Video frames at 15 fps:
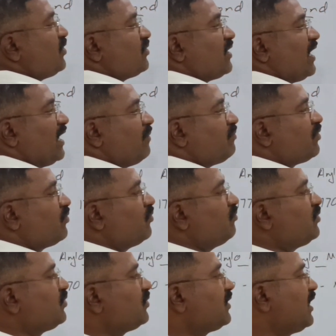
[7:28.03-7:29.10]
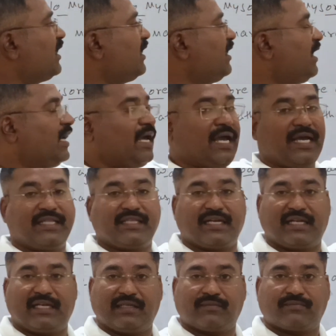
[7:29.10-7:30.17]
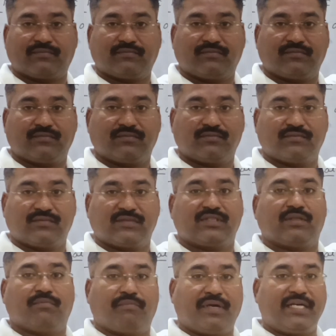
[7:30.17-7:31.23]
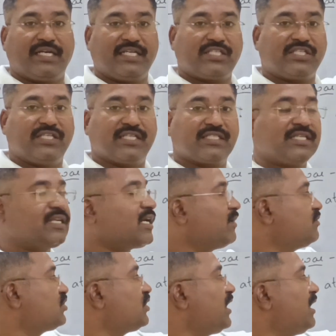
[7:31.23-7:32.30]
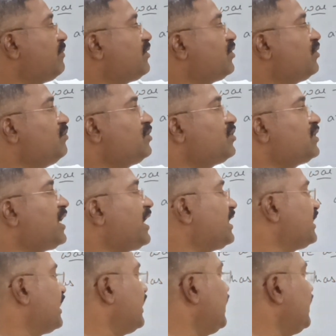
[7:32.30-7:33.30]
to the help to whom? To the Hyder Ali. British doesn't comes to help to whom? To the Hyder